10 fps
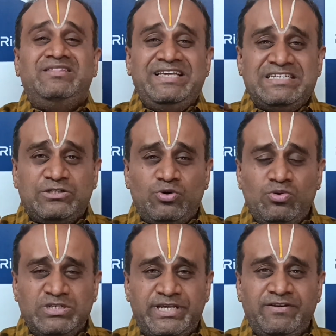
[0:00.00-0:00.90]
These
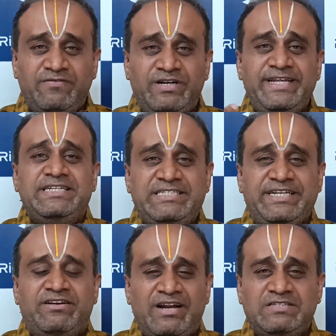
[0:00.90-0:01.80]
schools give
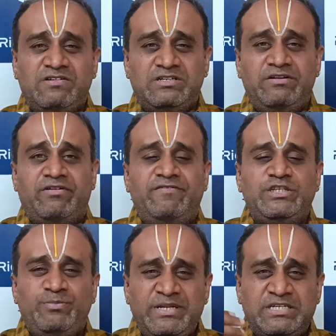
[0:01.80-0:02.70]
TC, transfer certificate,
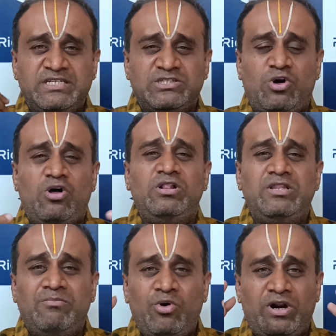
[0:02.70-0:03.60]
which means it is all
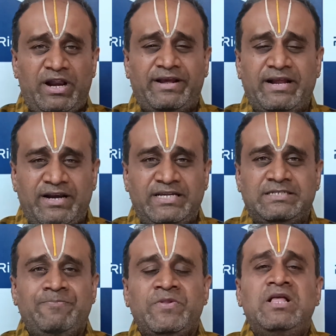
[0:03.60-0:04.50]
the more
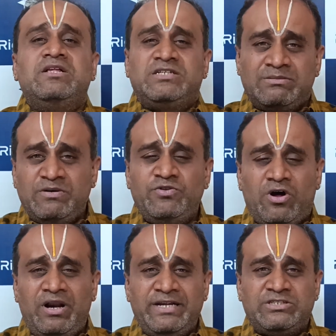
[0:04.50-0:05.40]
recognized. Some of the
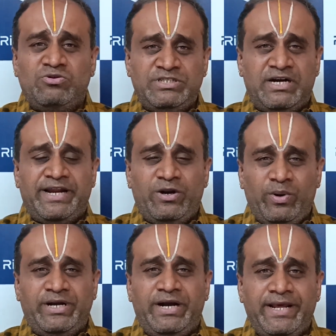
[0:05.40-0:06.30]
online schools that I know
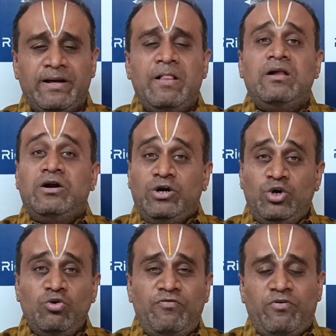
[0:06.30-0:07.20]
in India
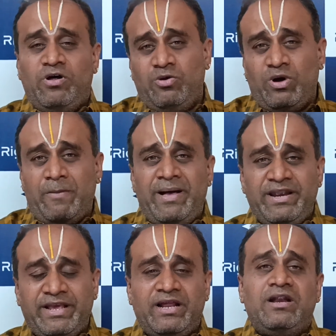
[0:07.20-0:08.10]
do follow
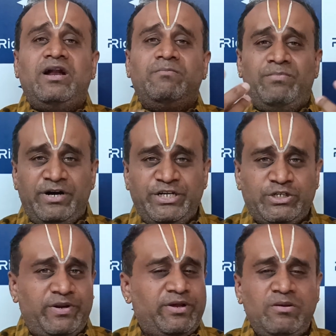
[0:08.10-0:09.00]
American and
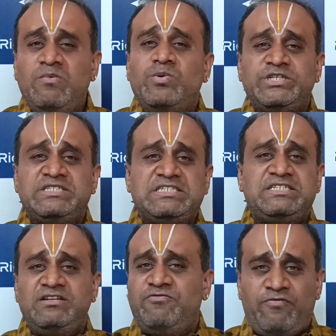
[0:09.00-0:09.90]
British curriculum, which is
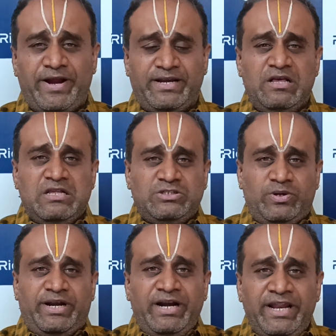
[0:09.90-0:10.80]
still fine. So
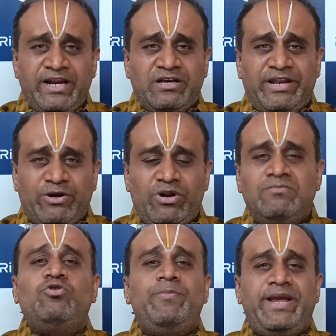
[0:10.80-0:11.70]
Indian
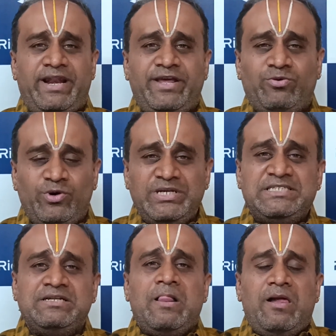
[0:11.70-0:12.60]
curriculum would be
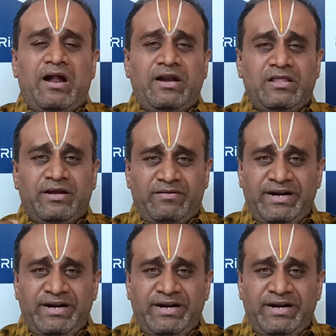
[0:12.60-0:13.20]
NIOS, and the